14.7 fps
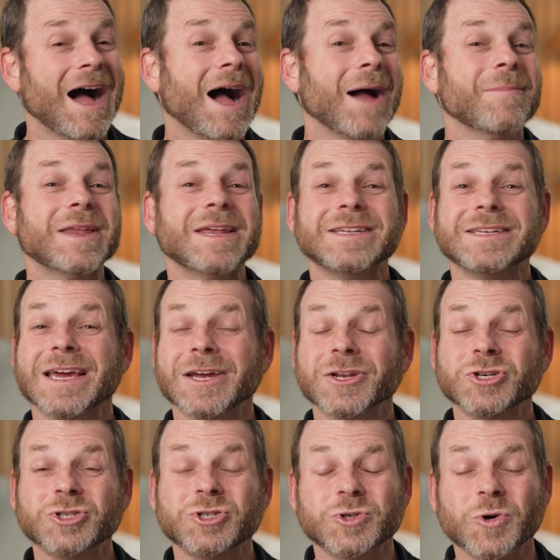I'm going to take
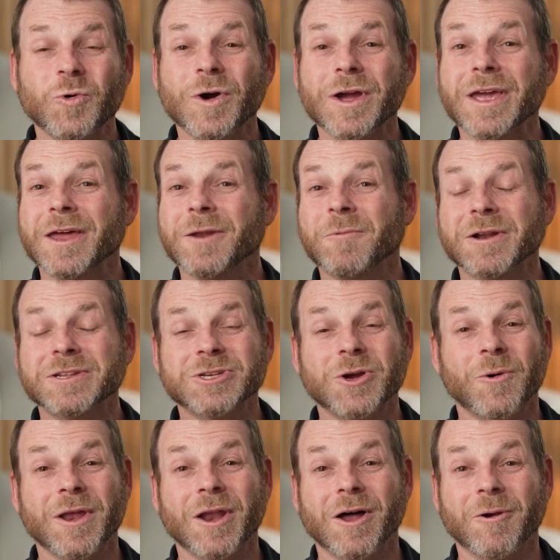joy in what's
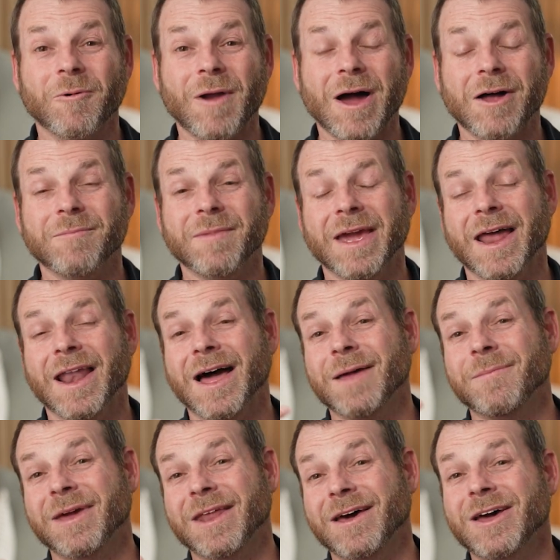going on around me, and I
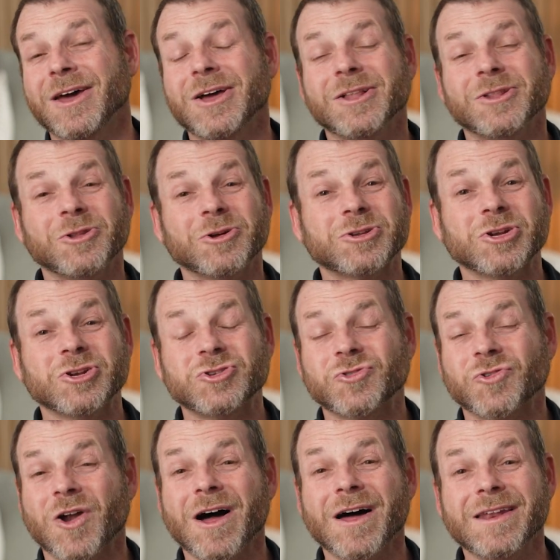am going to look to
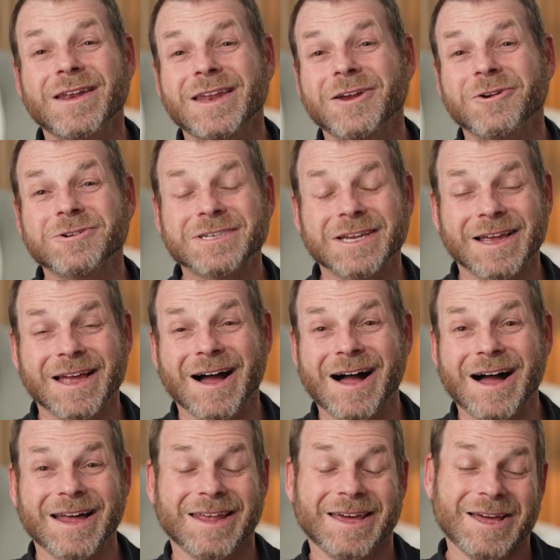draw near to
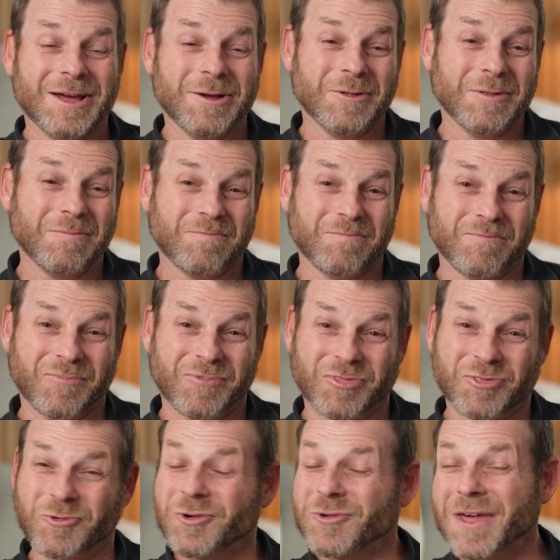God
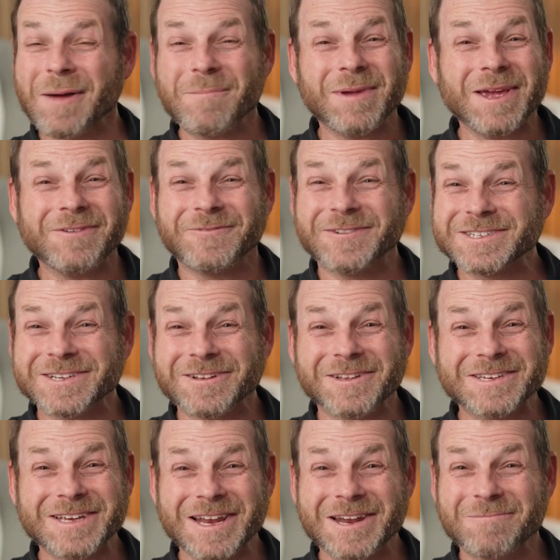through that being
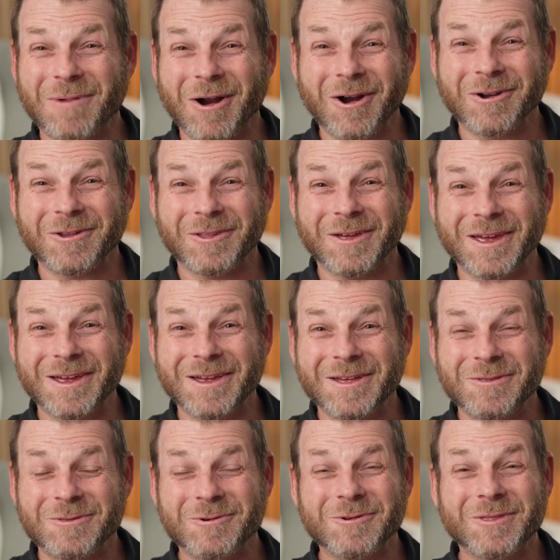facilitated partly
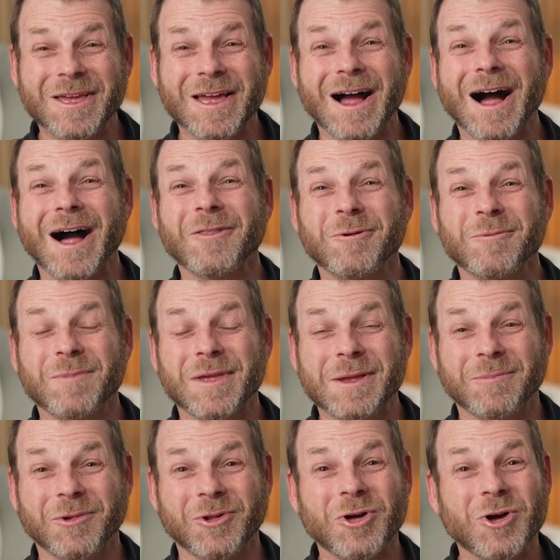through the other
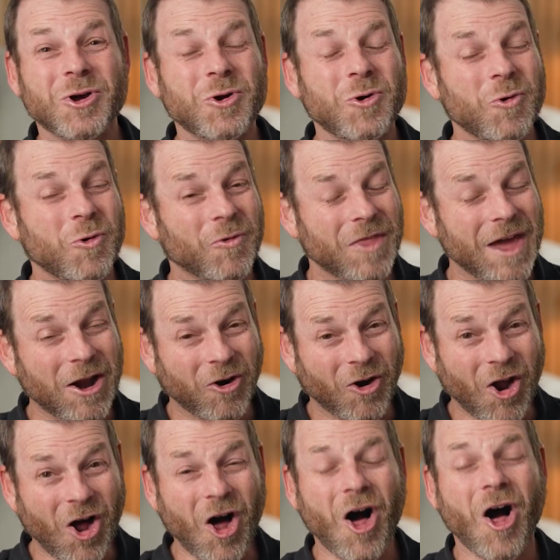people who they
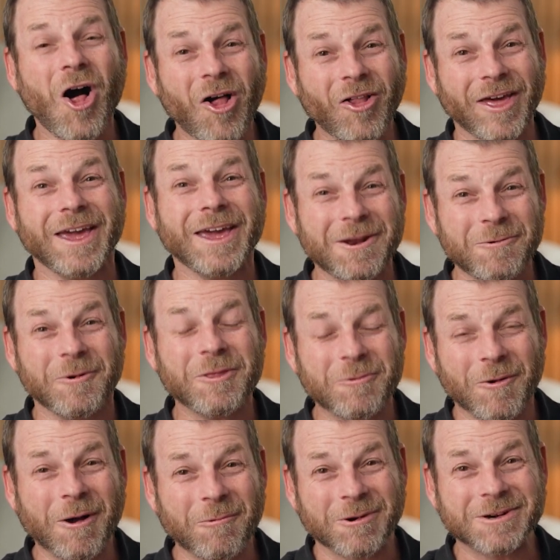are all in with
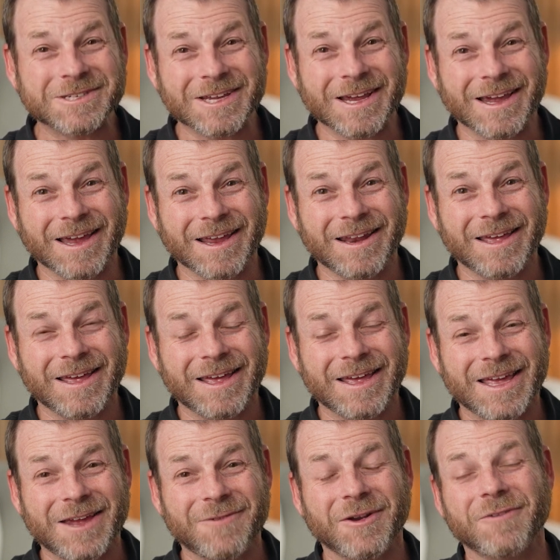what we're singing,
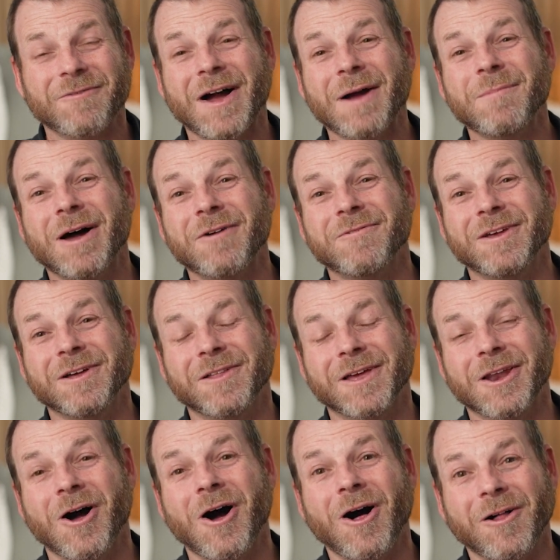even if I'm not
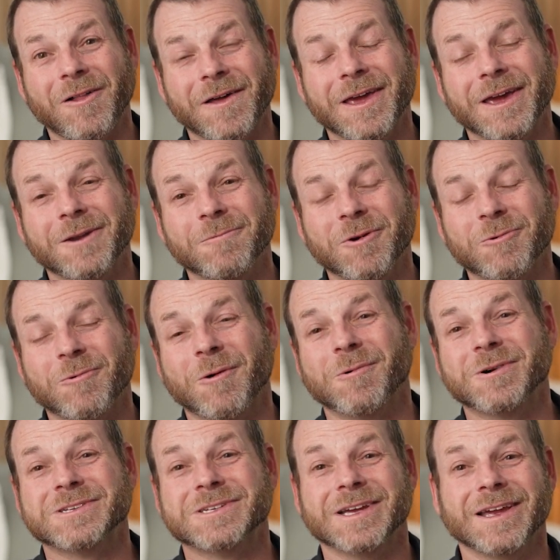feeling all in with what
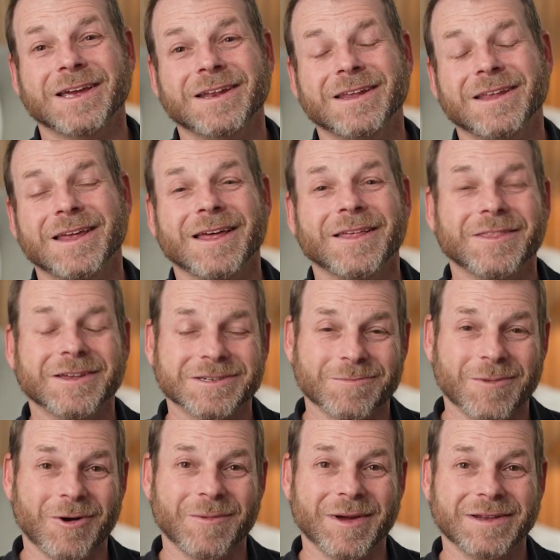we're singing in this
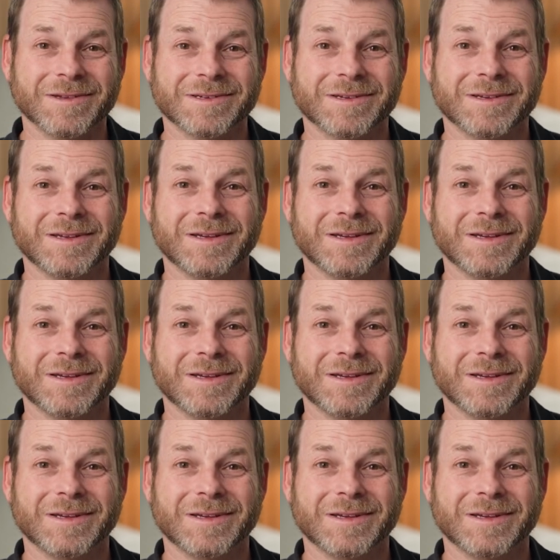moment.